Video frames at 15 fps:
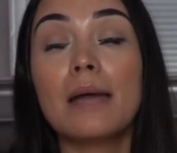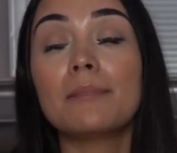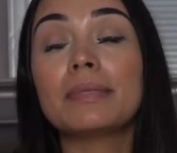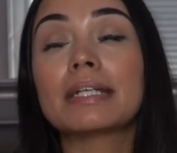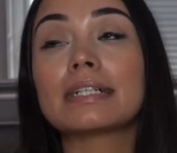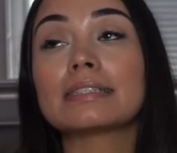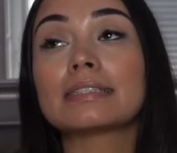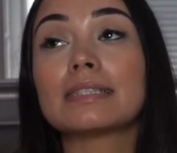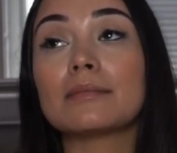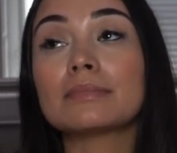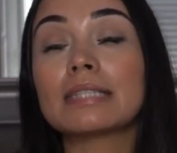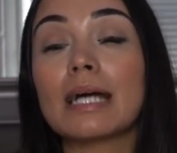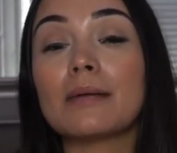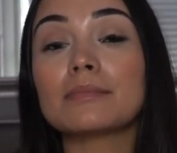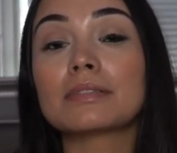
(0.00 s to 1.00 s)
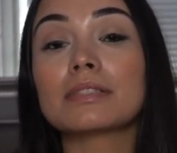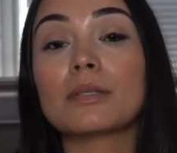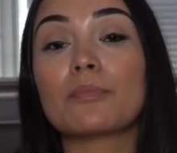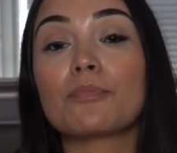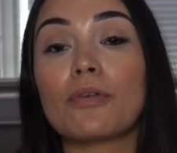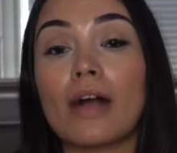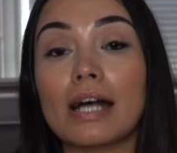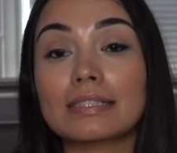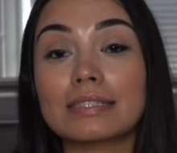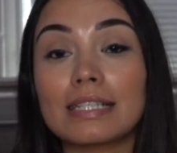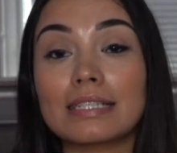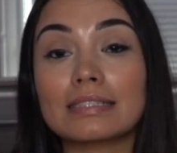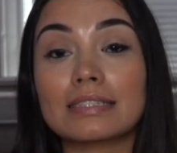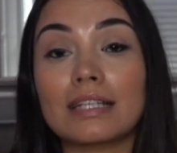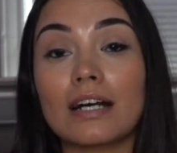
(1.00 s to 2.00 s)
because sometimes the
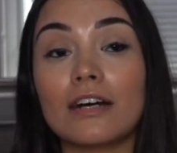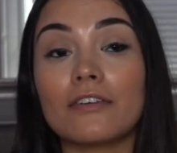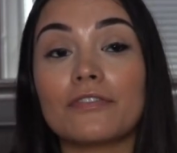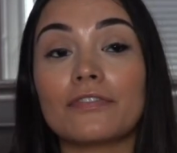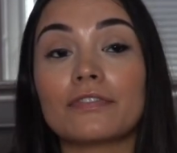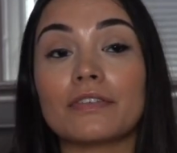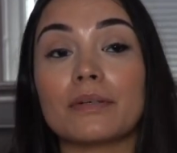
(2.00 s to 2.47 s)
process of